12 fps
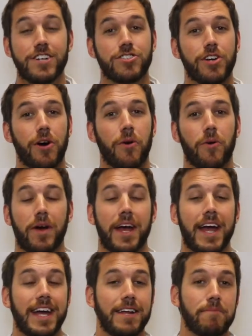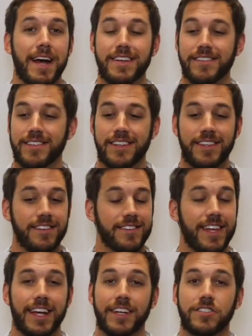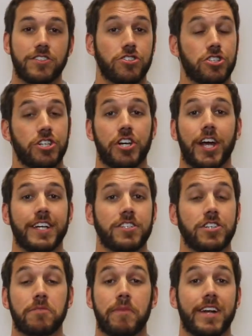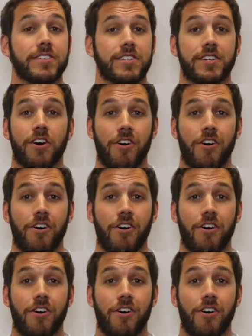So in medicine, this thing is just changing medicine